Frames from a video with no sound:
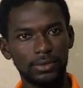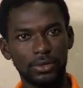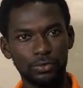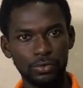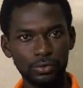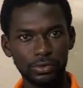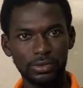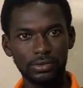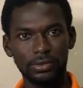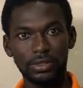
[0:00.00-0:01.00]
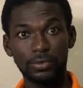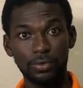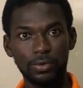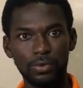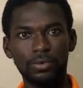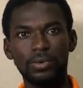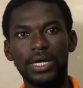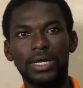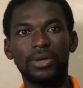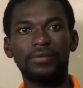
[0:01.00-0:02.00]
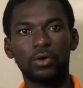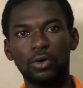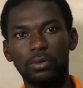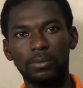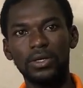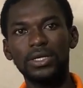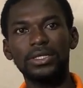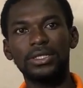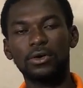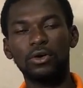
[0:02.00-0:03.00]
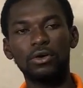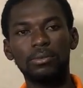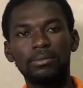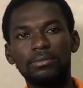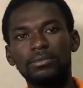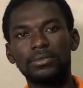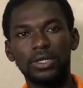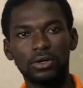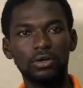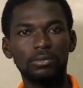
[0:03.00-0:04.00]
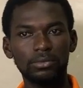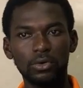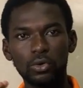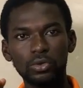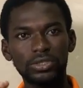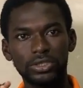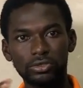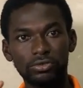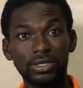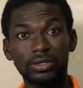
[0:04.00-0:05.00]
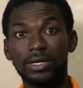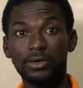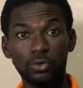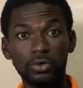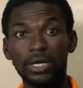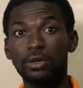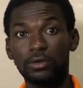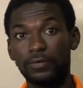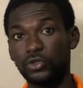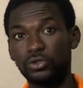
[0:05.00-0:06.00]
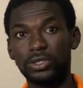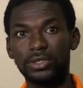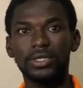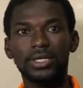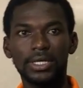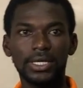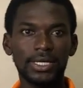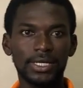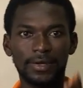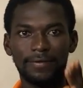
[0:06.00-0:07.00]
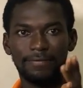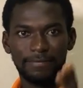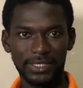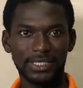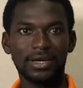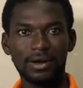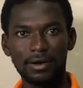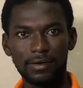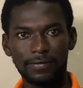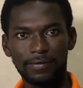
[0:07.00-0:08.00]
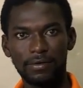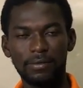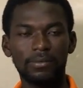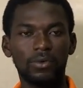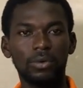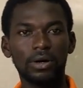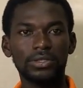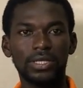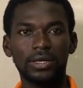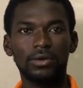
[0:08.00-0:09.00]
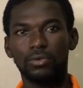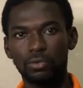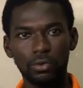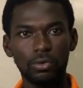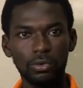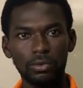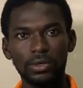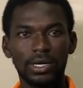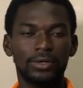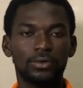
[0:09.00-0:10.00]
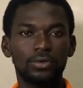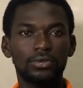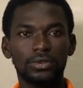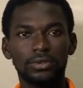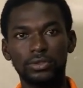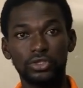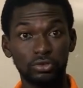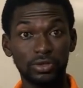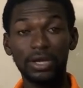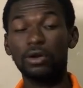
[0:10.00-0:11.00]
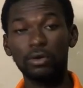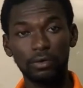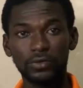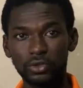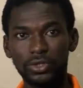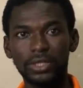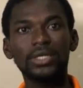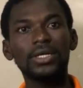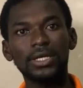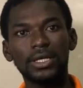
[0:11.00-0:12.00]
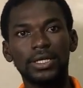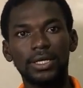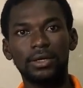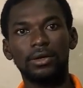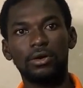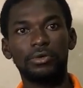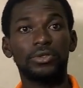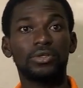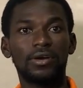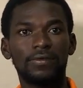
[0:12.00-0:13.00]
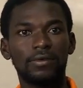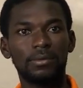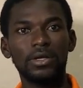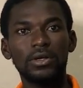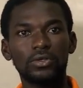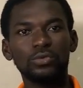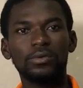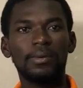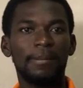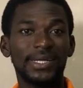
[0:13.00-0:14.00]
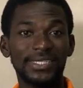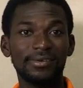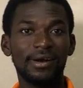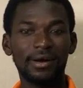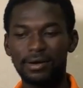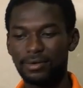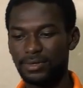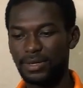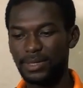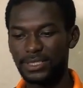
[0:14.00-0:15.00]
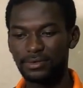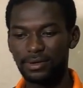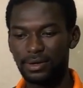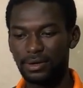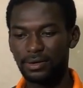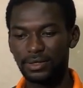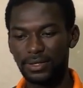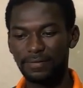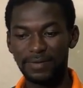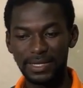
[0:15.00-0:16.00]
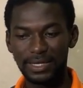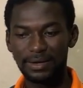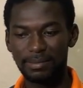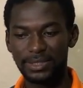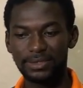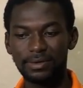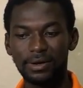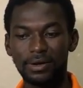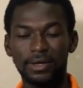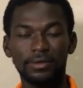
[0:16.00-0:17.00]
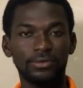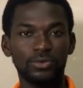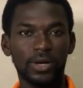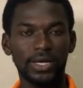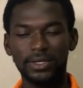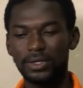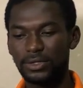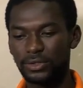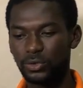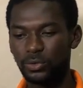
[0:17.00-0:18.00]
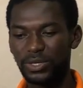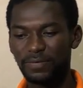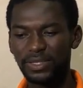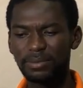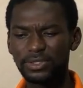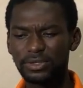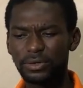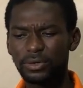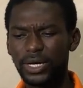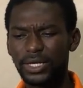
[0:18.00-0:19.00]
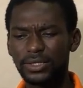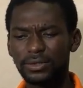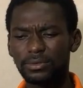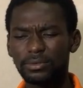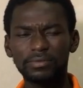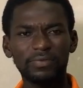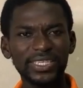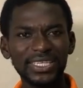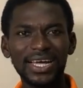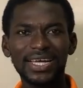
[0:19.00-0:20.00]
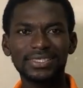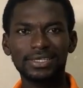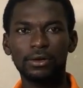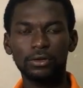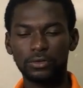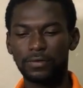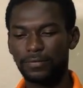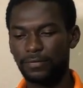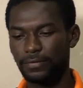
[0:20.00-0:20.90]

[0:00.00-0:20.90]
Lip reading: rows, the row, and then we have the column. The column holds children, can hold a lot of children in a vertical form, whilst the row can hold a lot of children in a horizontal form. So the Flutter material UI. So with the Flutter material UI, Flutter has a lot of